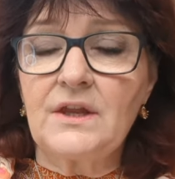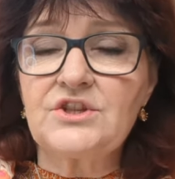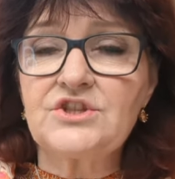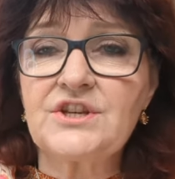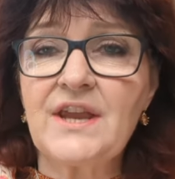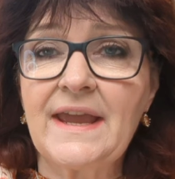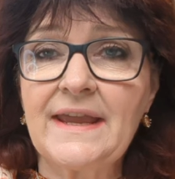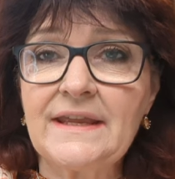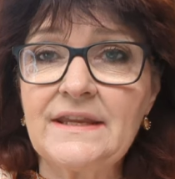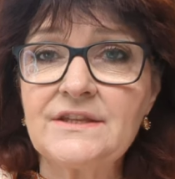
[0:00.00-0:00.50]

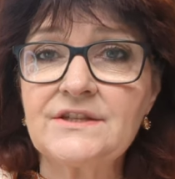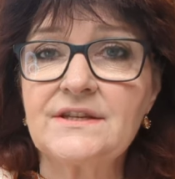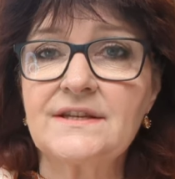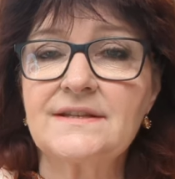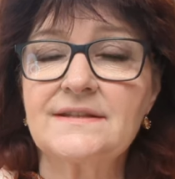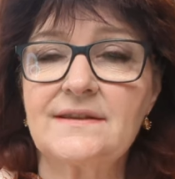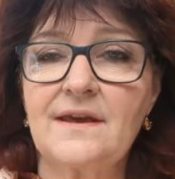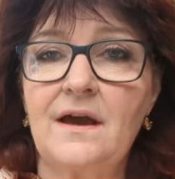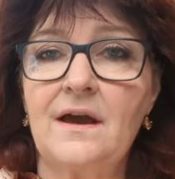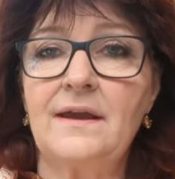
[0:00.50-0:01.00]

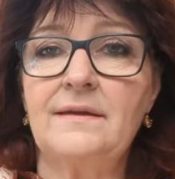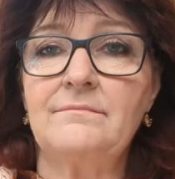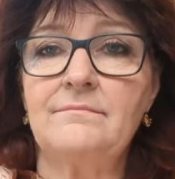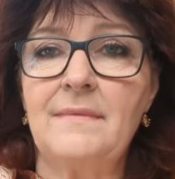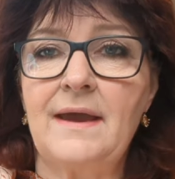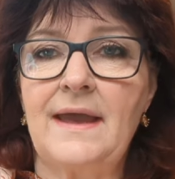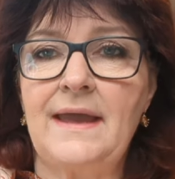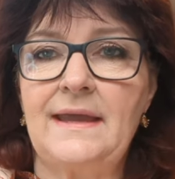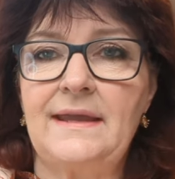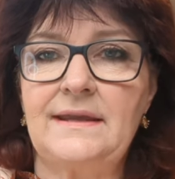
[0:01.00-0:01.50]
changes that I
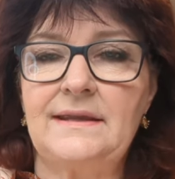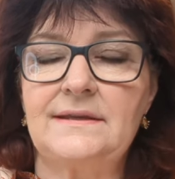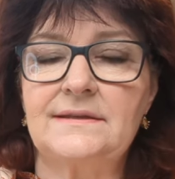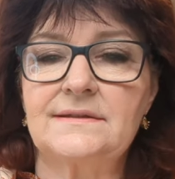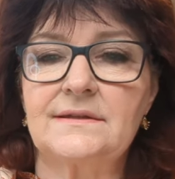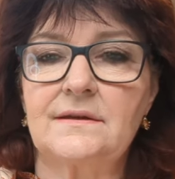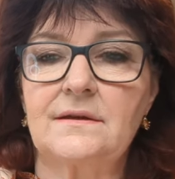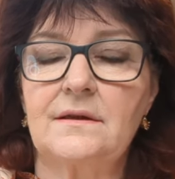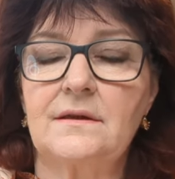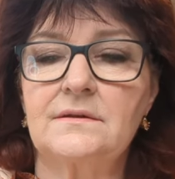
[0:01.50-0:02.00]
made